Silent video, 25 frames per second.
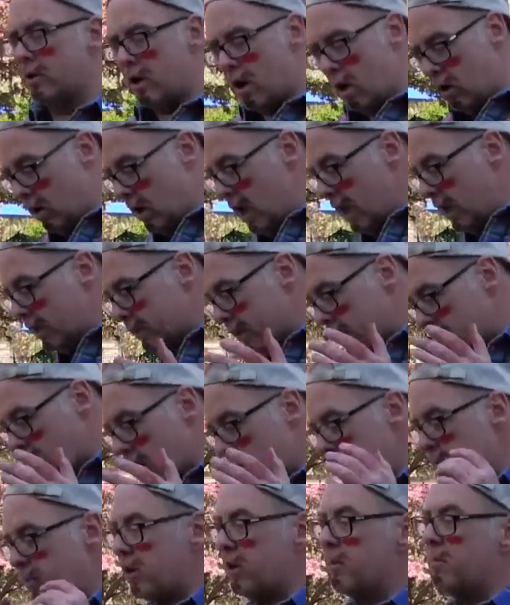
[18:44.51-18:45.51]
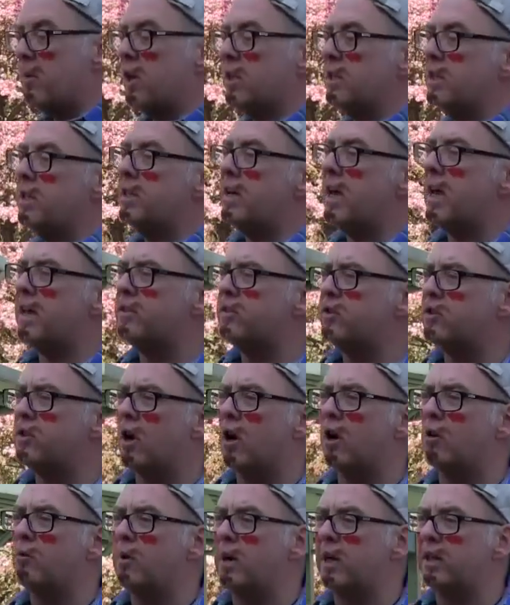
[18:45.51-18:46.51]
No, they're going to put him on the Death
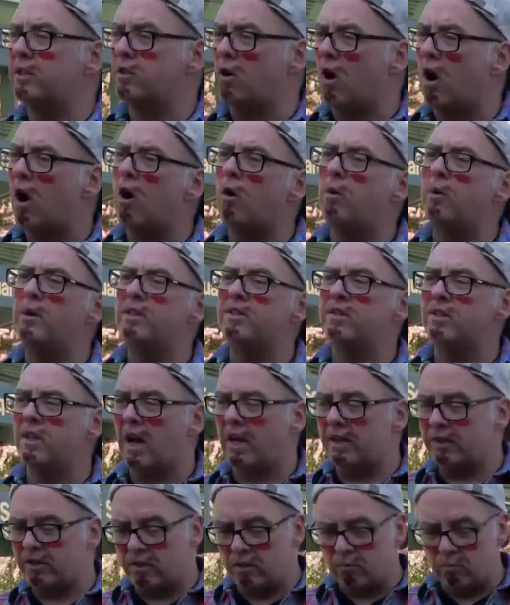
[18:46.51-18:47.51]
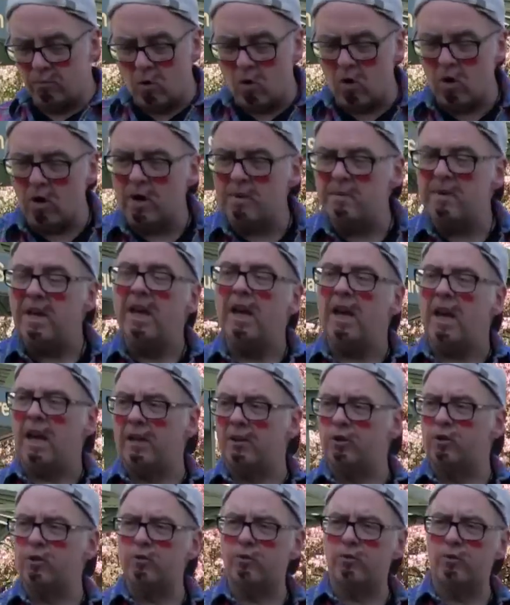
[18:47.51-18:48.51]
Star where it's always nice and warm
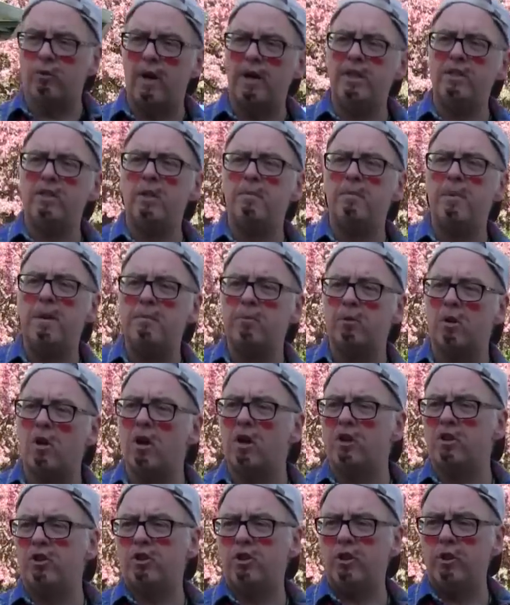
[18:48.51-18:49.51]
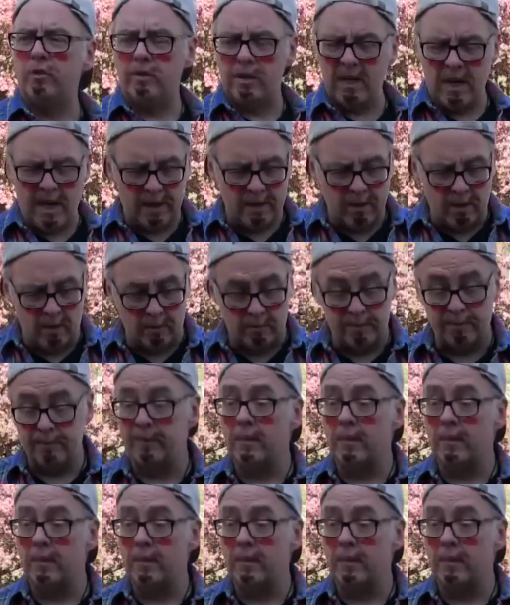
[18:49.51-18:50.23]
and crazy people aren't shooting at you.